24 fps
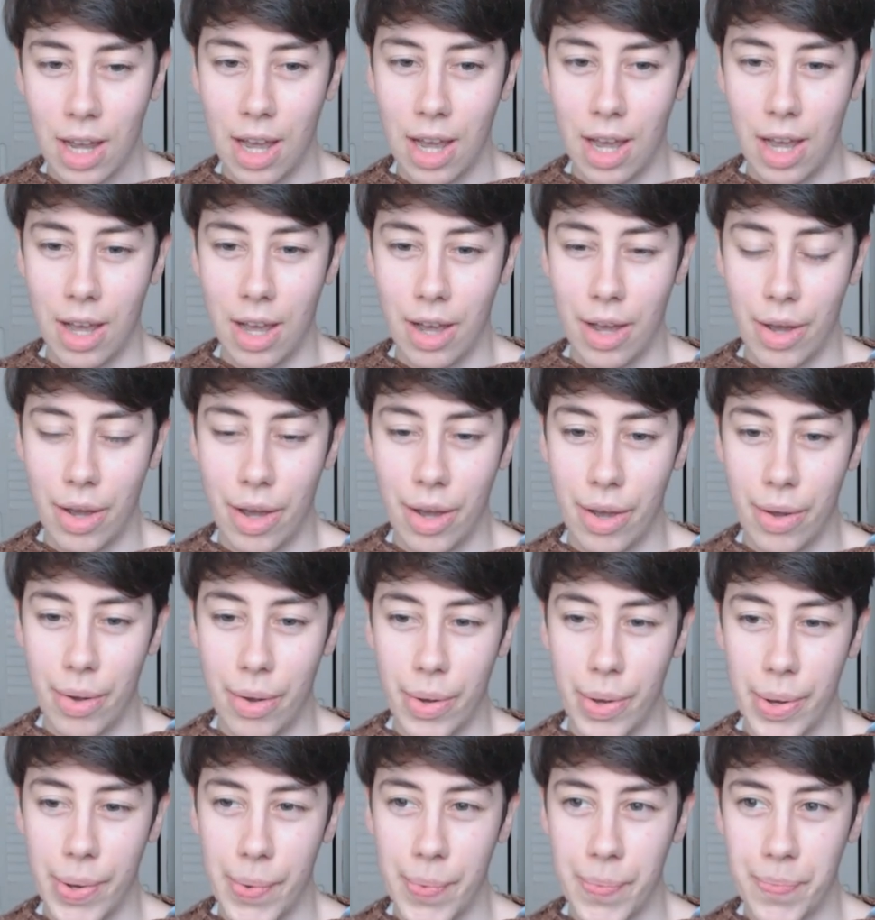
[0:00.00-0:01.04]

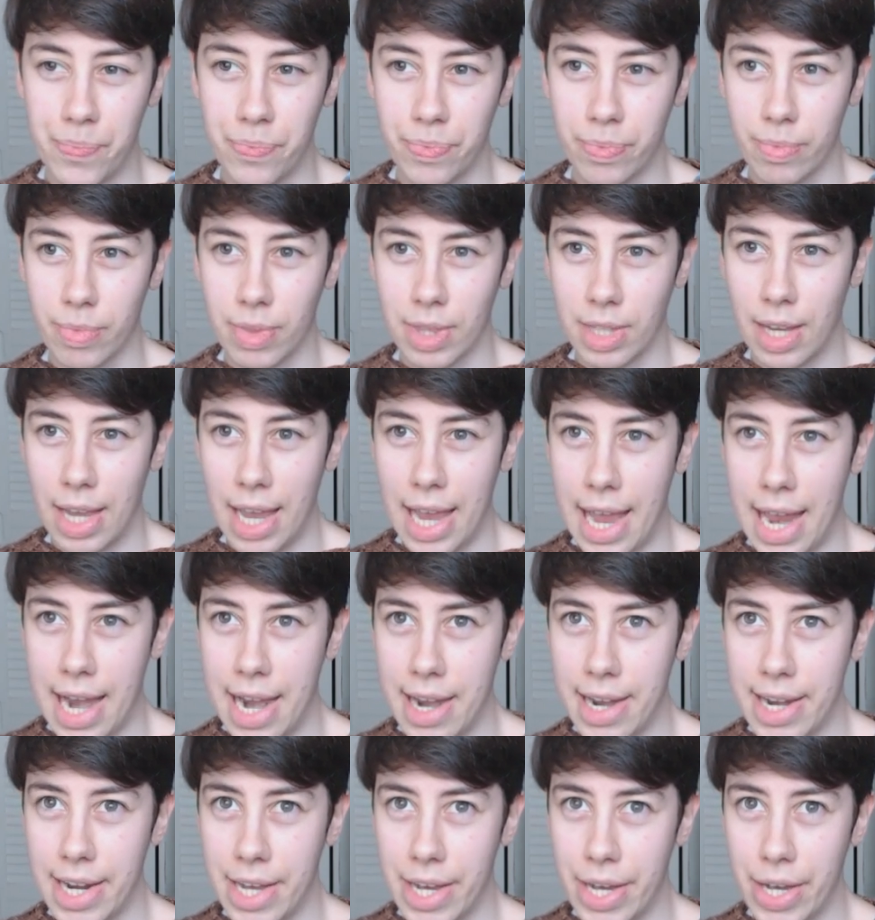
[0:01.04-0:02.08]

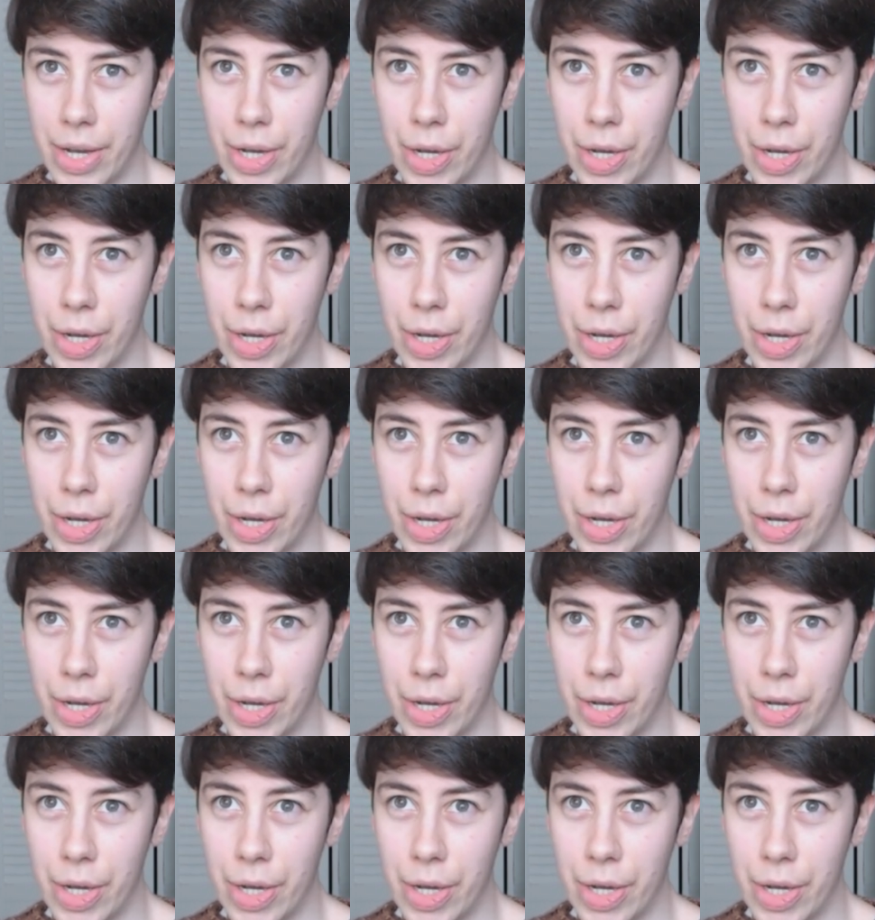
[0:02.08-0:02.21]
and